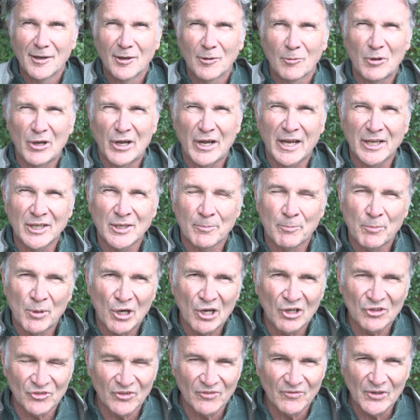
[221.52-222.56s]
Well, I had to
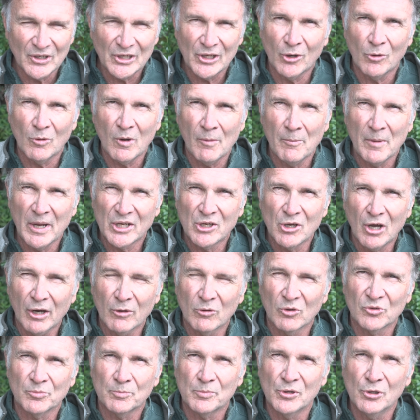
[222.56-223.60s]
pause the video while my dog
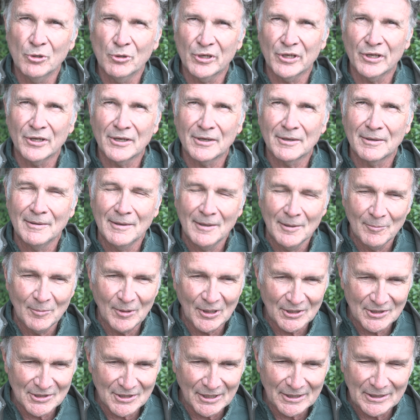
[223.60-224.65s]
was puking,
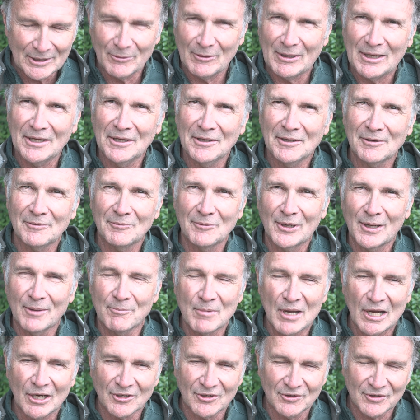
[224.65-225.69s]
but anyway, we'll
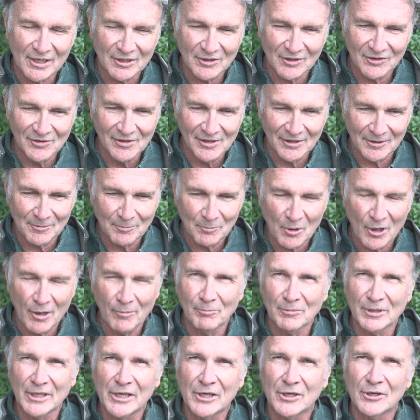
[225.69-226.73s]
get back to that
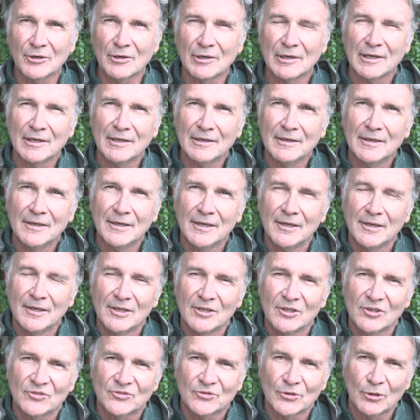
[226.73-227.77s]
problem later.
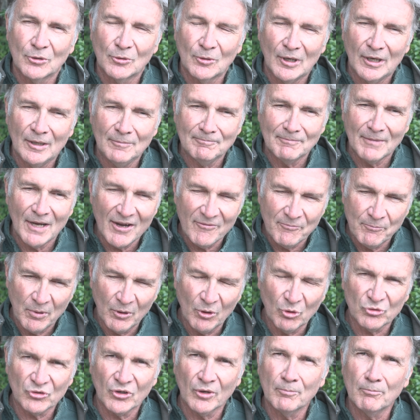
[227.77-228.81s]
So I've
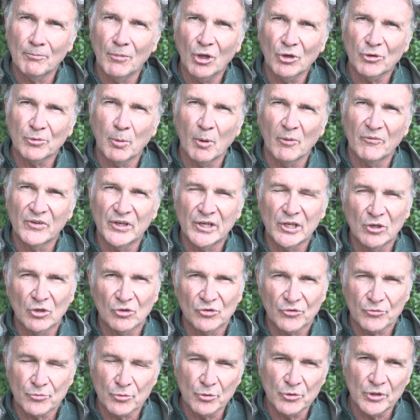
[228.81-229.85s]
posted multiple
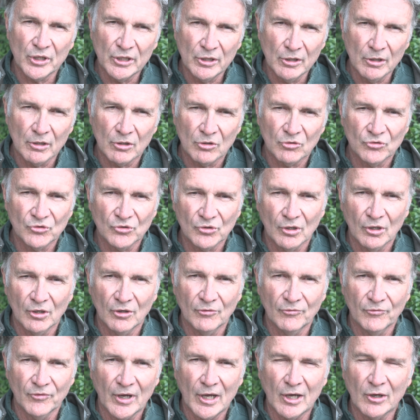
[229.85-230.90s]
videos through the years
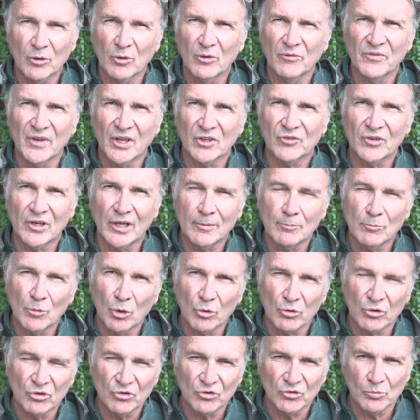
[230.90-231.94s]
of how to investigate
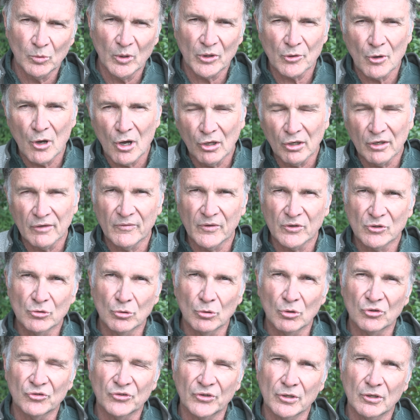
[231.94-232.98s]
motors with all of the
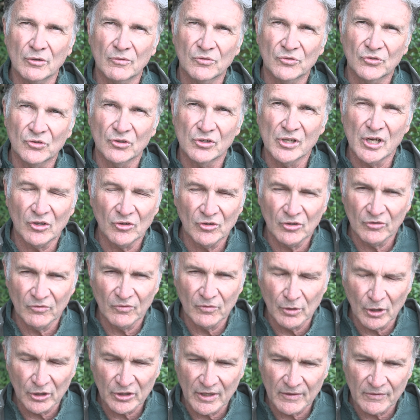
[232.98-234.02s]
tools that
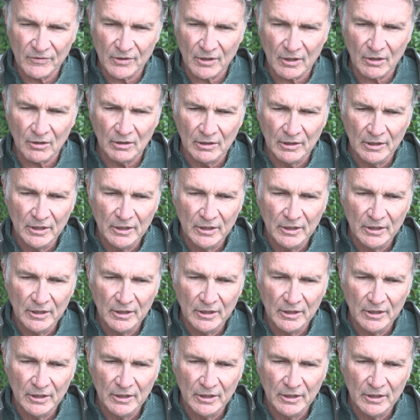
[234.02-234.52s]
you've looked at there.